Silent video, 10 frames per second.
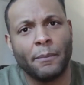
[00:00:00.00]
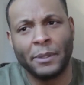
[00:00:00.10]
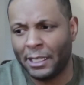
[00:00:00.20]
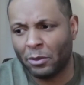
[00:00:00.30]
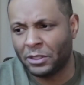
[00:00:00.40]

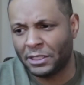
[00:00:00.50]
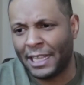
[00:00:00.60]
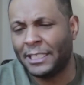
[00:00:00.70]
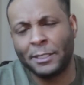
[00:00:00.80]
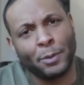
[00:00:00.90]
But they were just,
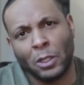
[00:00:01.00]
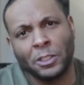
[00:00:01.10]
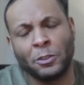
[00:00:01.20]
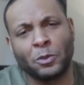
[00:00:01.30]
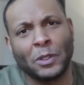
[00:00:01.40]
Nancy
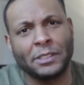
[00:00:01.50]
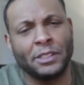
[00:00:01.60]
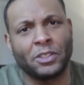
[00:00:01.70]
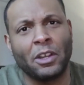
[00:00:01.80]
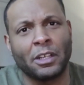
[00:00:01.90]
Pelosi was recently
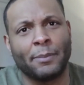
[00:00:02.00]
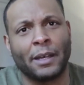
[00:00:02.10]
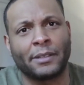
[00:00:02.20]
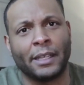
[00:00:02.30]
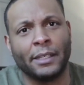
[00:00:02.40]
talking
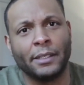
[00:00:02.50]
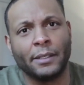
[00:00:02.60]
about that.